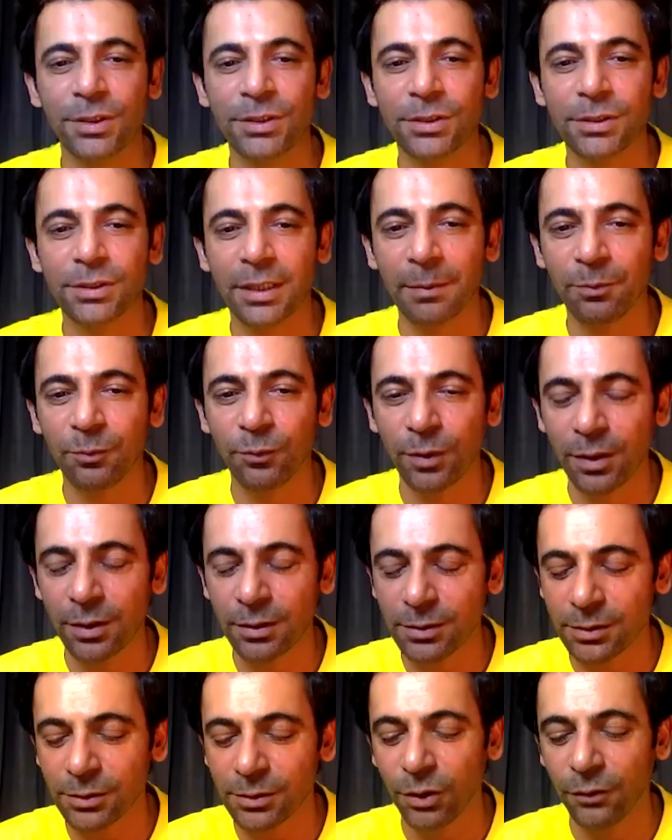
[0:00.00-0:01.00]
script
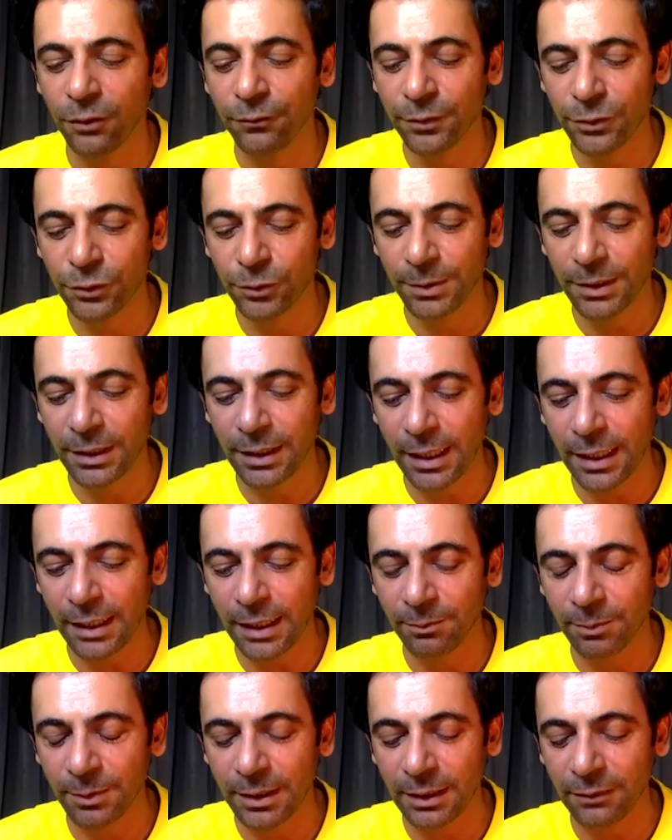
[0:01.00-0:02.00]
was offered to me and
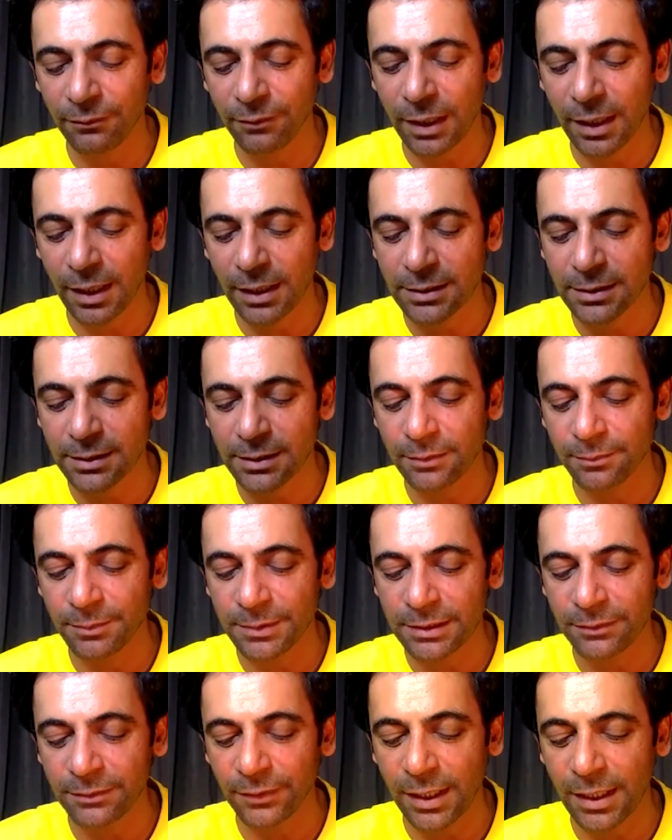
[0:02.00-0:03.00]
Vikas sir,
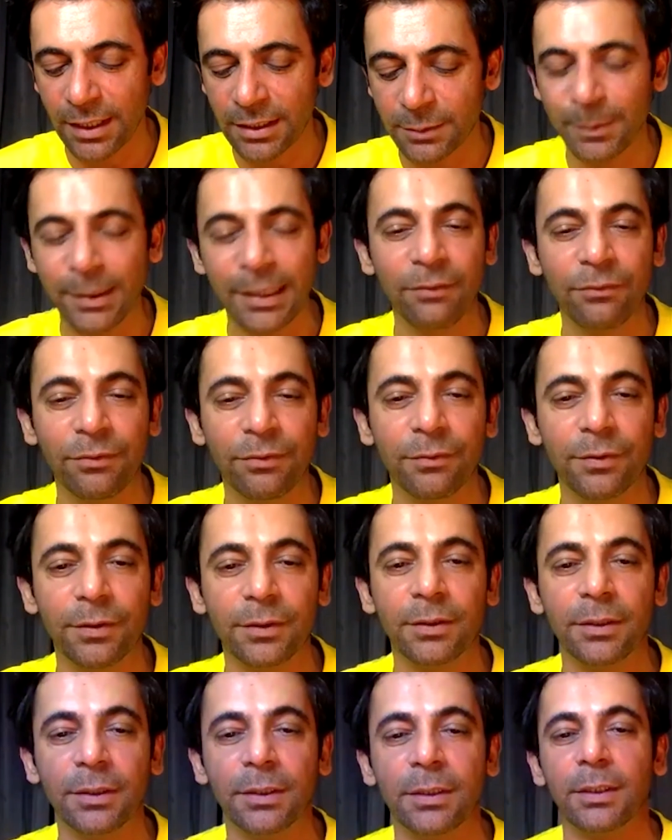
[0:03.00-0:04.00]
Mr. Vikas Bahl, we were
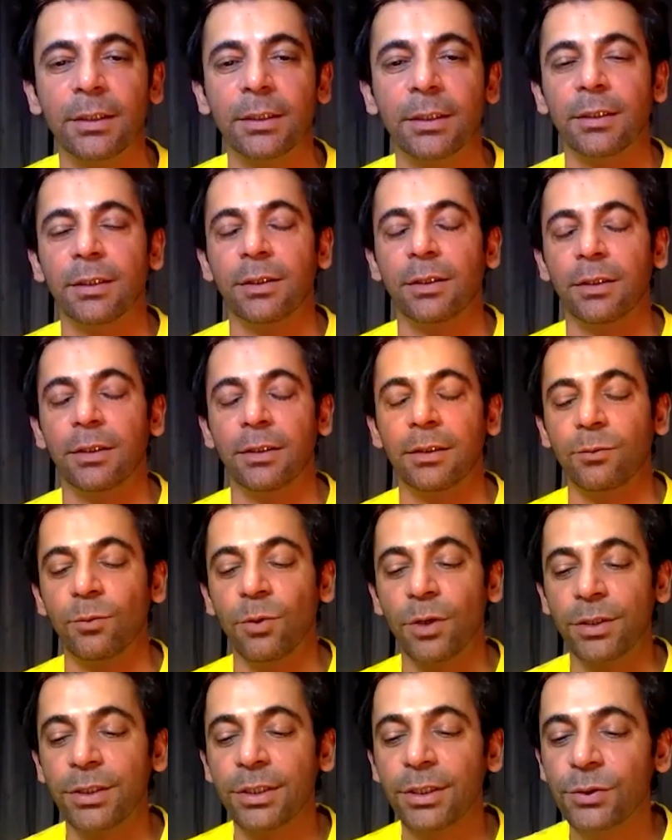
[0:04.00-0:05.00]

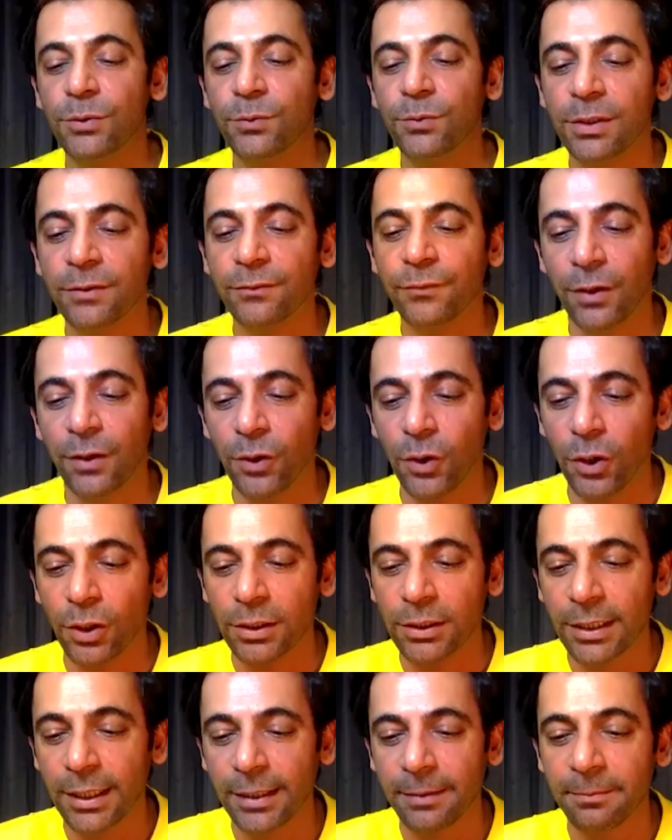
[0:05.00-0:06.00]
wanting to work for a long
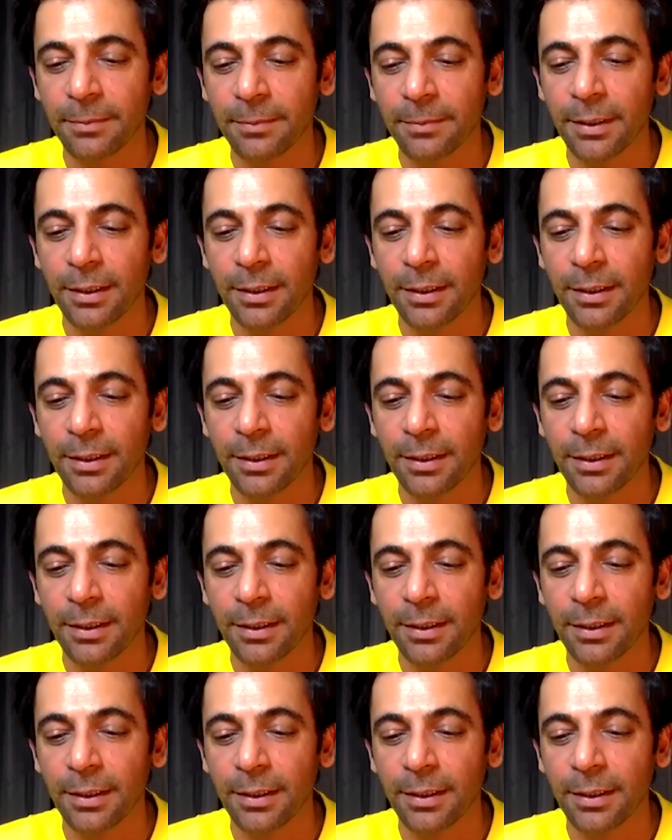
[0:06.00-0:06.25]
time.